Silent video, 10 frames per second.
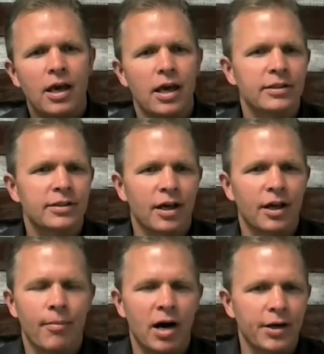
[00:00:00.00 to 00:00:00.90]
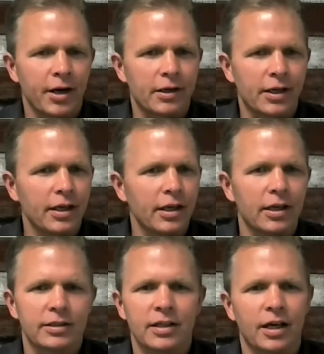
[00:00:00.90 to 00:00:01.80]
It's not a monarchy.
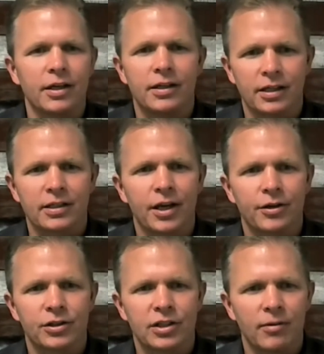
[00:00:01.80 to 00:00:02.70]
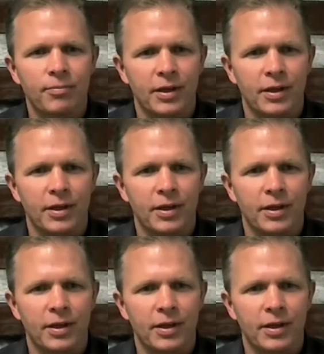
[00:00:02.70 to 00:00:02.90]
It's not a dictatorship.